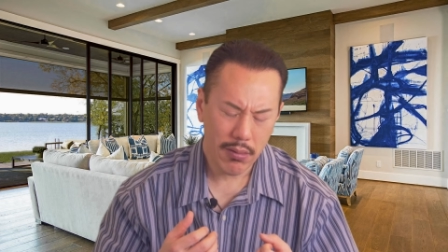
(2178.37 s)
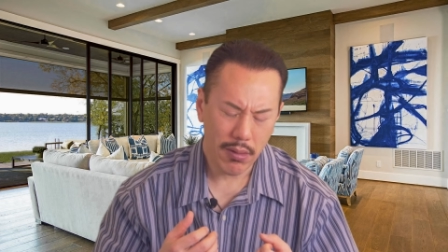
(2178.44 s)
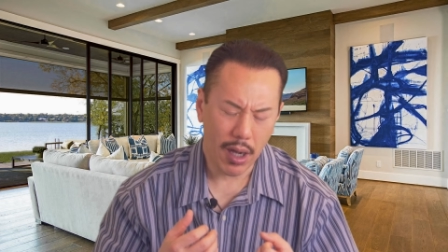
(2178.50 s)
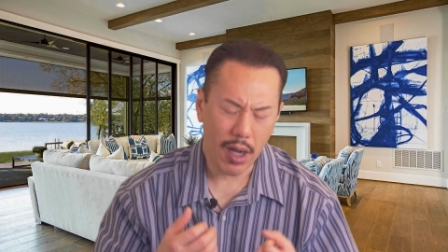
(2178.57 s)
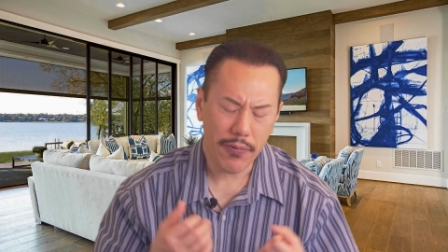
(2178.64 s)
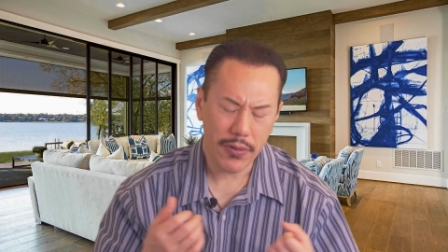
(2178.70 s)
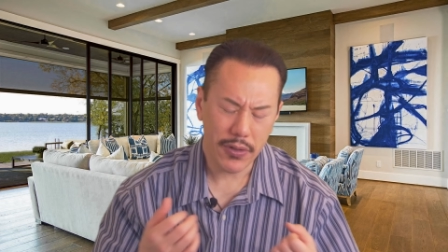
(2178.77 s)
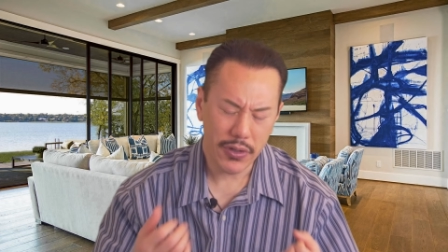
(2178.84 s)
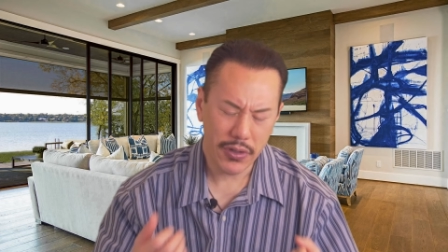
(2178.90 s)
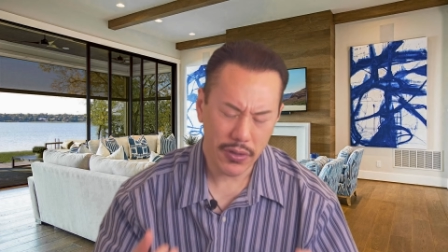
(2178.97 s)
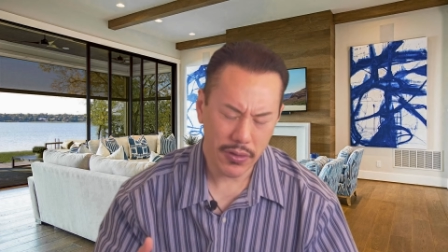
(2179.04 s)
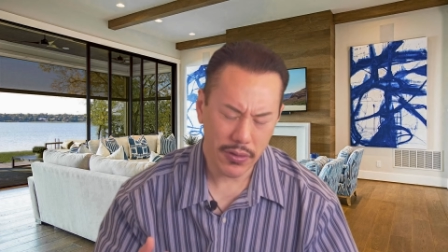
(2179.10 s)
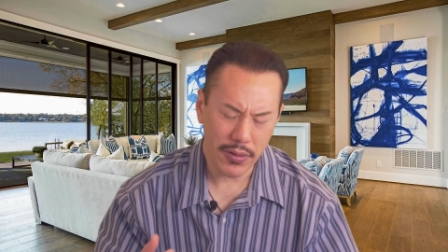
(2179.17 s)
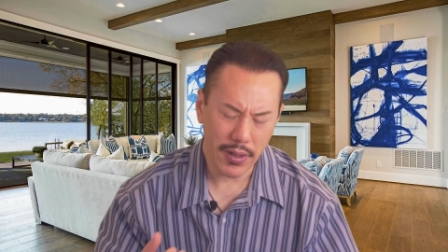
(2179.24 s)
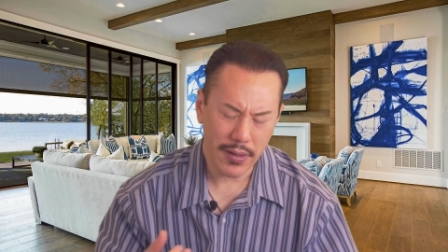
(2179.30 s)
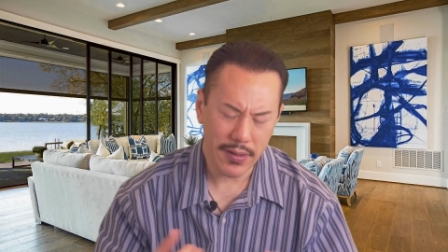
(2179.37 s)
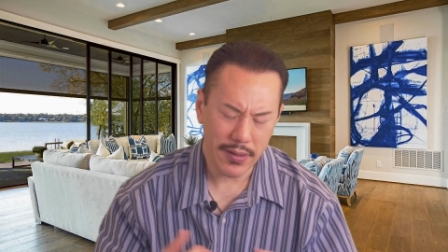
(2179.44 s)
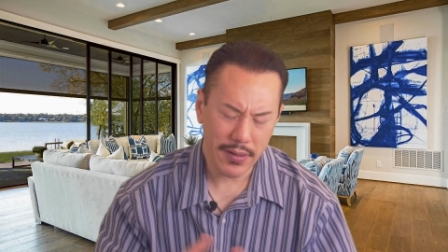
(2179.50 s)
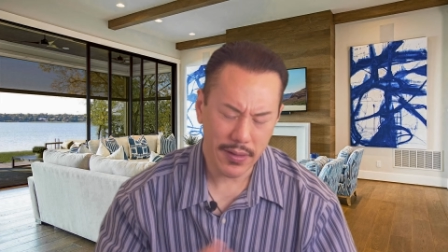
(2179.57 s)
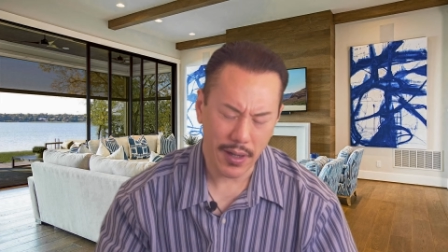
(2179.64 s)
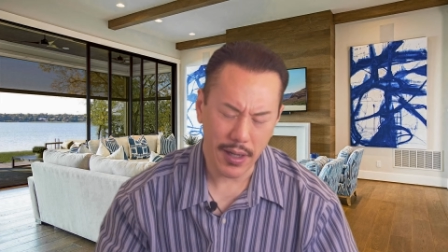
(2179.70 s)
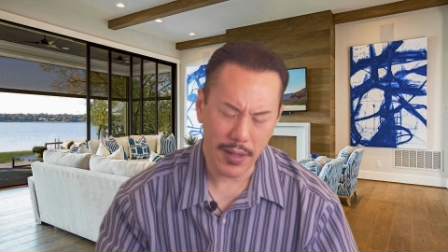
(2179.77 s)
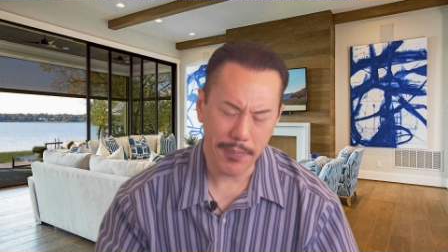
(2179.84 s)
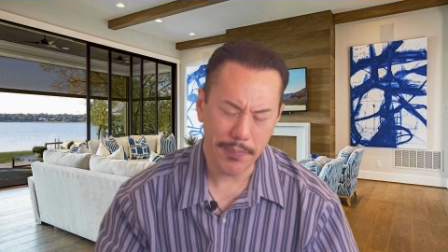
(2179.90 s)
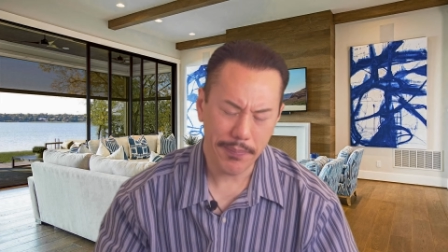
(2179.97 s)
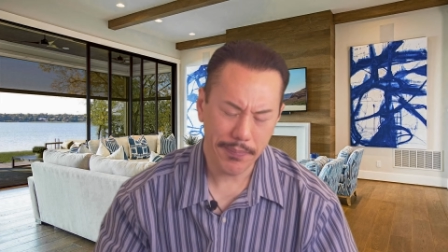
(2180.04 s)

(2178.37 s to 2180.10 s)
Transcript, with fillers: offer to you at this time,